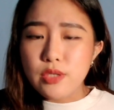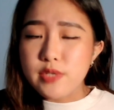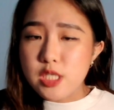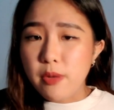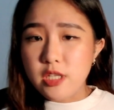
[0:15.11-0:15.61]

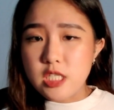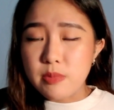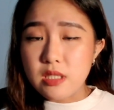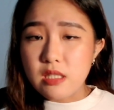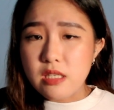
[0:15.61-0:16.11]

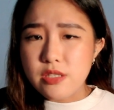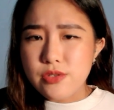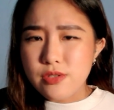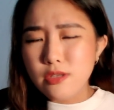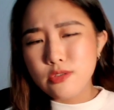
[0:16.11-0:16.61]
responsibilities
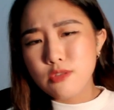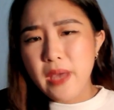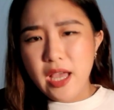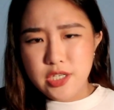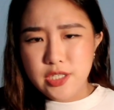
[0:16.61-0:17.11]
you're not so
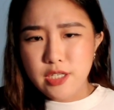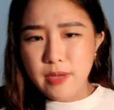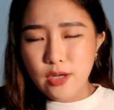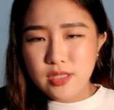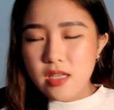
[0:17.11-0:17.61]
passionate
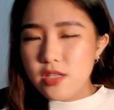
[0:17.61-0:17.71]
about?